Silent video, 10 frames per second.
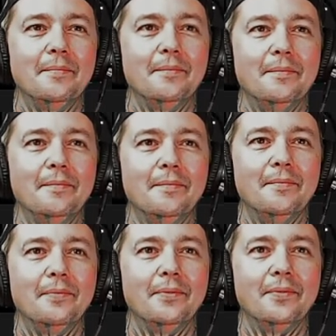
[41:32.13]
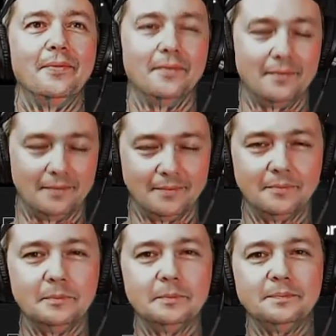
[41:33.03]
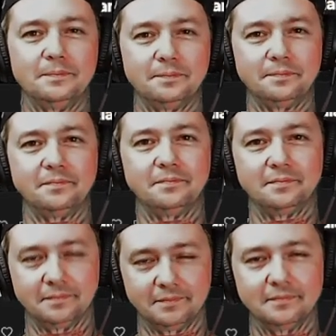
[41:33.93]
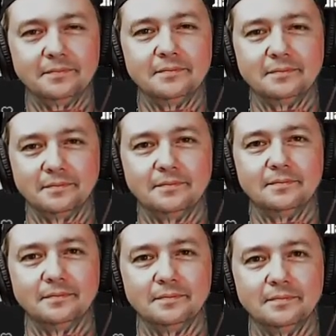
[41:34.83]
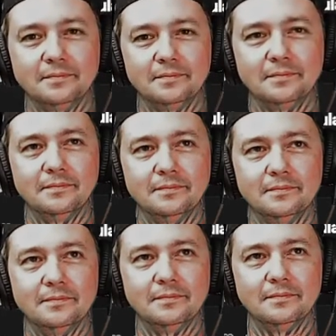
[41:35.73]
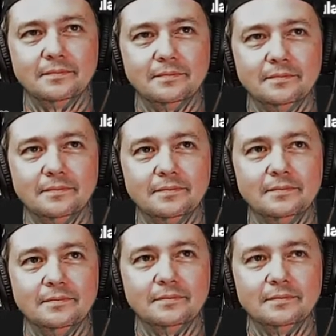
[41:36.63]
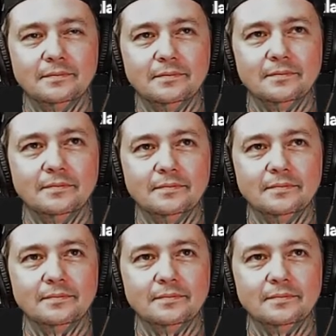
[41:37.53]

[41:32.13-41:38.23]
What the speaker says: (silent)